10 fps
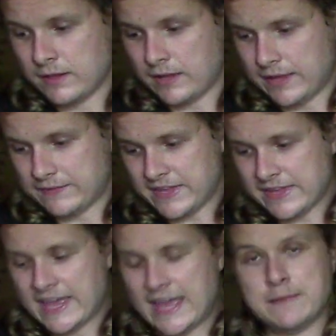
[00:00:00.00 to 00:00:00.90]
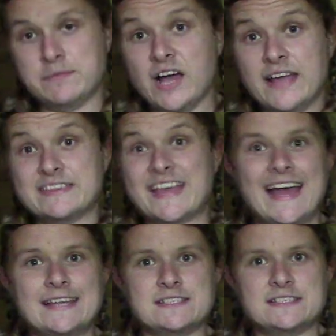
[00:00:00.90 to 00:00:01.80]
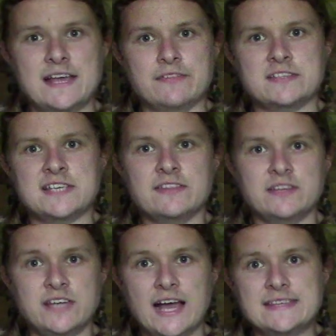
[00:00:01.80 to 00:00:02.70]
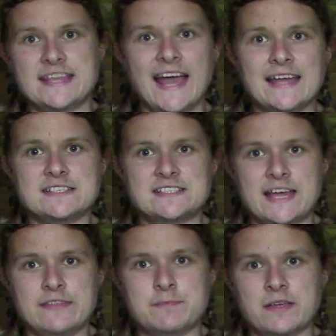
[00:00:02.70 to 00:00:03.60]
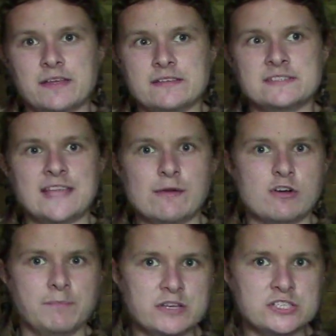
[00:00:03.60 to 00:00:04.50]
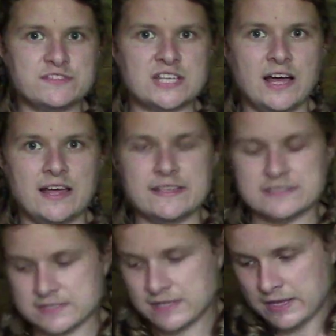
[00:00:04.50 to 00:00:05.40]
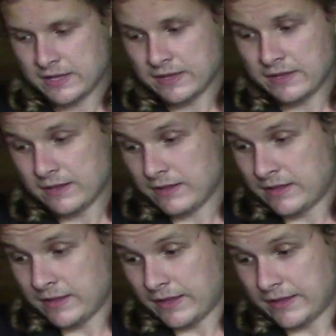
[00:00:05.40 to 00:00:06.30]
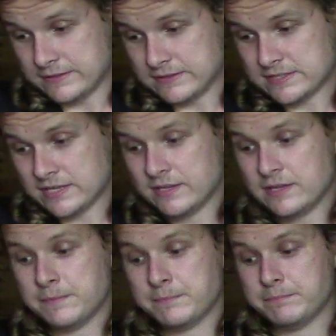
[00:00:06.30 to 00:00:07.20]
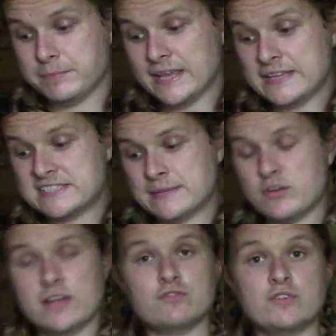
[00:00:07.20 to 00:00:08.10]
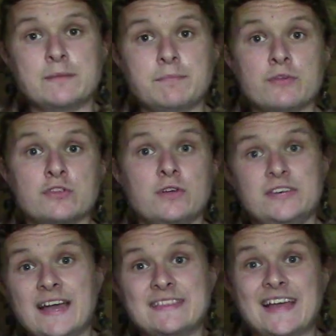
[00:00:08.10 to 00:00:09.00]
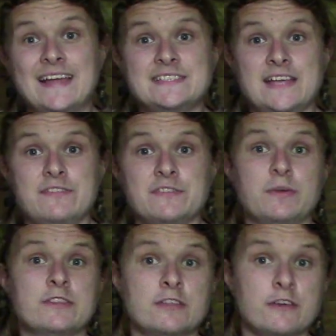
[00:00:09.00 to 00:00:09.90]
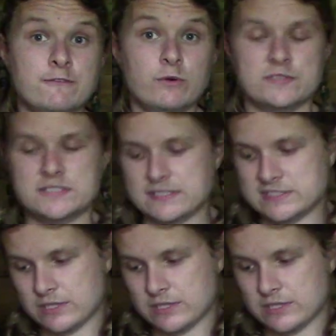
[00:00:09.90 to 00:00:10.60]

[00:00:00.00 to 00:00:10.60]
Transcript: And they came 9th and 10th. I say 9th and 10th because there were a bunch of ties, and Plaid Cymru and Green both got 9th and 10th with 4 seats.